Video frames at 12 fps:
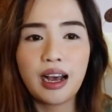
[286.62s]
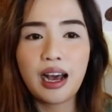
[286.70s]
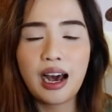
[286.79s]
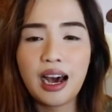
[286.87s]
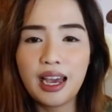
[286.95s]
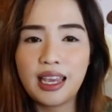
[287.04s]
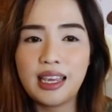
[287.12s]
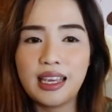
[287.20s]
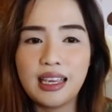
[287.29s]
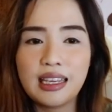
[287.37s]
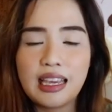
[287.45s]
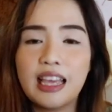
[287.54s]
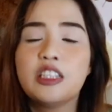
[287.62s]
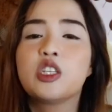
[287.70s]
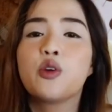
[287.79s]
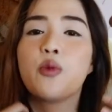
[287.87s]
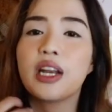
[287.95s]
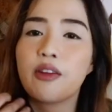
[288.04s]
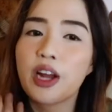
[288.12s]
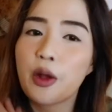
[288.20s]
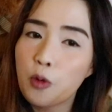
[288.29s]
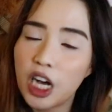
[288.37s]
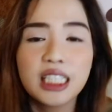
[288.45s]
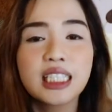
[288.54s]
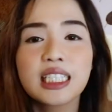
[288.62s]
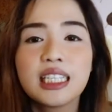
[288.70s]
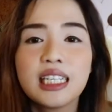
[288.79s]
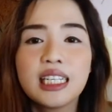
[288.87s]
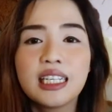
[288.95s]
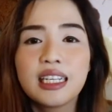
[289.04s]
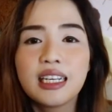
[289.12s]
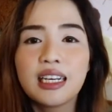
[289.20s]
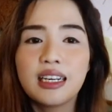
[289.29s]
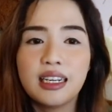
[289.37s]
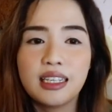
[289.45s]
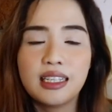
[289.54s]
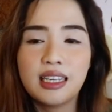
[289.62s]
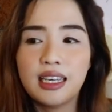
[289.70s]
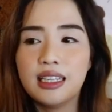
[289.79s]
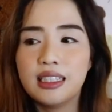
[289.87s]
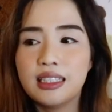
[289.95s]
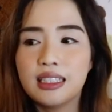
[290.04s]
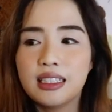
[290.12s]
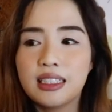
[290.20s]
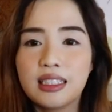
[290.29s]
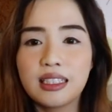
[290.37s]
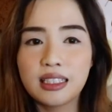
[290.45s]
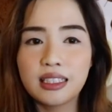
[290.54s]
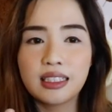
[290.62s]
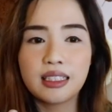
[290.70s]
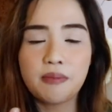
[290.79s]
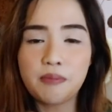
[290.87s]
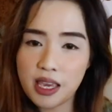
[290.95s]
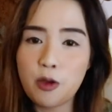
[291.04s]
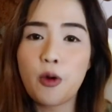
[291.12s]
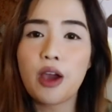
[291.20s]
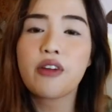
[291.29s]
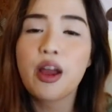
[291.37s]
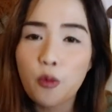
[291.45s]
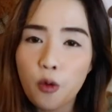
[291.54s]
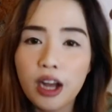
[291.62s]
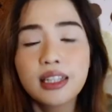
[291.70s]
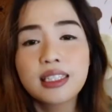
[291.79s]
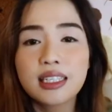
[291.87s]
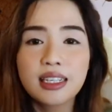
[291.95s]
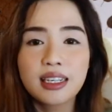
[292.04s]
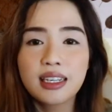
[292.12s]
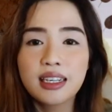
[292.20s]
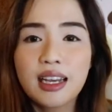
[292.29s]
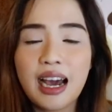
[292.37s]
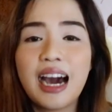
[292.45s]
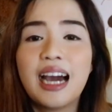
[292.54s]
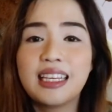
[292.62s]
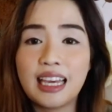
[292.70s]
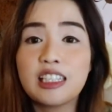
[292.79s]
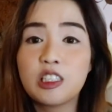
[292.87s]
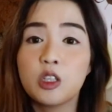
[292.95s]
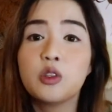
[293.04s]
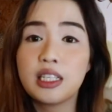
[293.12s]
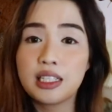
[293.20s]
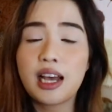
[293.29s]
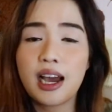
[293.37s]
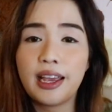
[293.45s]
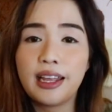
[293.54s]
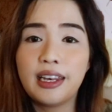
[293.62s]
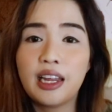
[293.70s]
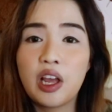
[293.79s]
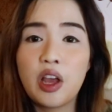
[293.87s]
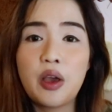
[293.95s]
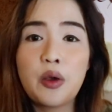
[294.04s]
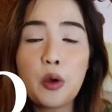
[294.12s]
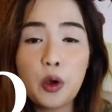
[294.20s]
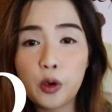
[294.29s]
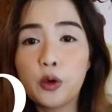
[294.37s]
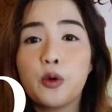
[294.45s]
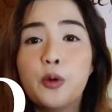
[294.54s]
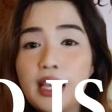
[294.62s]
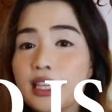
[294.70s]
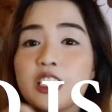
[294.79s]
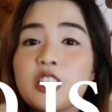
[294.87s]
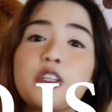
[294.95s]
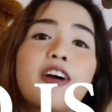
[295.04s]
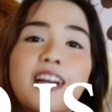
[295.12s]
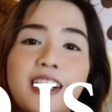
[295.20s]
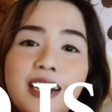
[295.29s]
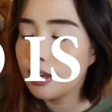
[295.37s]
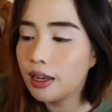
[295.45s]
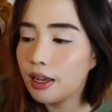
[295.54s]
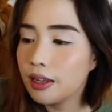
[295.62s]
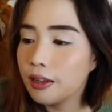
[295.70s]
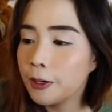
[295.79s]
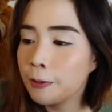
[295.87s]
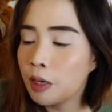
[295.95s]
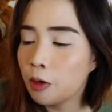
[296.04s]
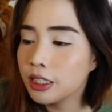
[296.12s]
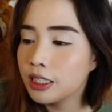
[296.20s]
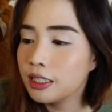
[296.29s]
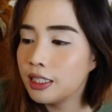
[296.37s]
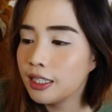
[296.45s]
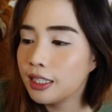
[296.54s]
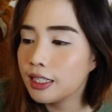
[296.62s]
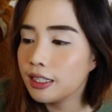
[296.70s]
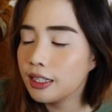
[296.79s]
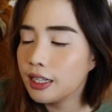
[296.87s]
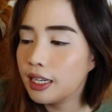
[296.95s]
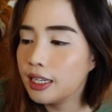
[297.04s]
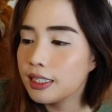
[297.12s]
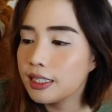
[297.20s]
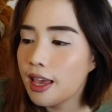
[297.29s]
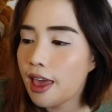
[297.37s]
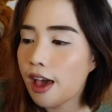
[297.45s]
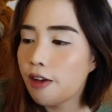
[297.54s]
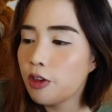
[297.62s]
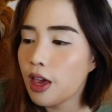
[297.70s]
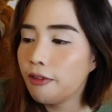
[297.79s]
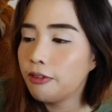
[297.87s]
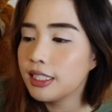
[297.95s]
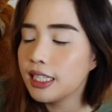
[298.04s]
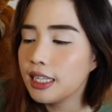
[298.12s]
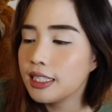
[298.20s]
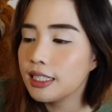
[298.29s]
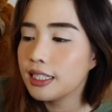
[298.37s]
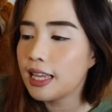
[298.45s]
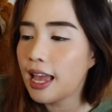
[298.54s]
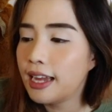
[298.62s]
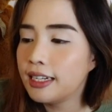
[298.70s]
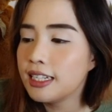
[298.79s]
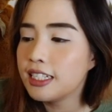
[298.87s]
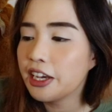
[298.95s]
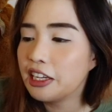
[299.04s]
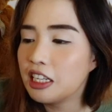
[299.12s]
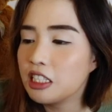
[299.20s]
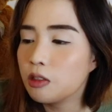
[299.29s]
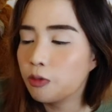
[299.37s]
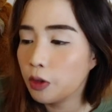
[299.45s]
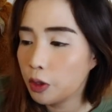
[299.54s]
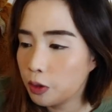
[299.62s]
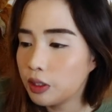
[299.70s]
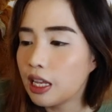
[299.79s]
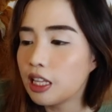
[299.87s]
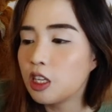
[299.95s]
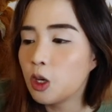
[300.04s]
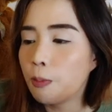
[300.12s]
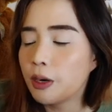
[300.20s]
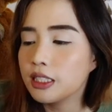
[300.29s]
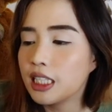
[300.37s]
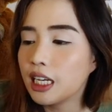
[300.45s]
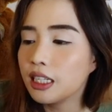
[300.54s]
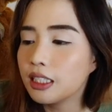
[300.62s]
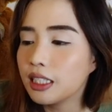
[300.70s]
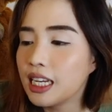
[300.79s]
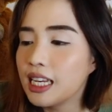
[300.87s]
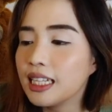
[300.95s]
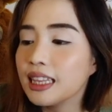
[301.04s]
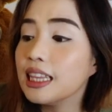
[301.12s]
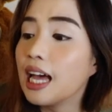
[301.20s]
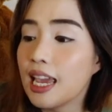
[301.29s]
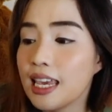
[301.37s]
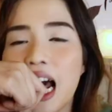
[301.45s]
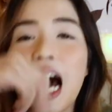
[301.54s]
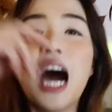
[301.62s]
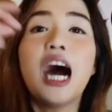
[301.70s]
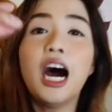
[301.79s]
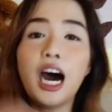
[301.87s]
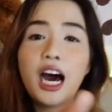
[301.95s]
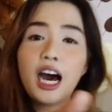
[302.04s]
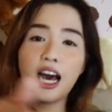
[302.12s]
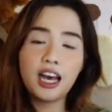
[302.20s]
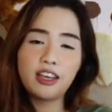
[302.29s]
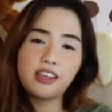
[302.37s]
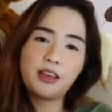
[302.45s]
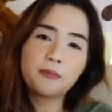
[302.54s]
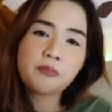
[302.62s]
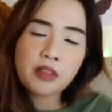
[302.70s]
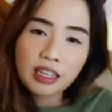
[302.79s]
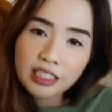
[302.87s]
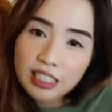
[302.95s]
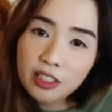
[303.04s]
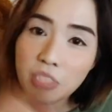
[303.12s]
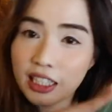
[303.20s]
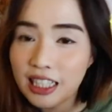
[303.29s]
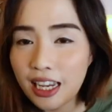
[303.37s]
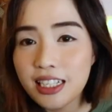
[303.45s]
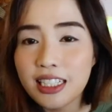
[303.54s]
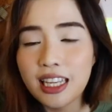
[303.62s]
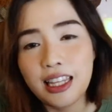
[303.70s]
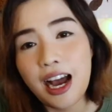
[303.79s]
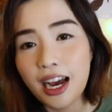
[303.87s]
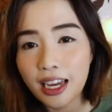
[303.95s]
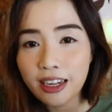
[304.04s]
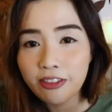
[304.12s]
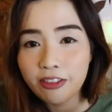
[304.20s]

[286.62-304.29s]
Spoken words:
I can do whatever I want, I can be whoever I want, I get to decide who is Char. A question here is, have you ever tasted any Chinese food that you particularly like? Okay. So the dish that I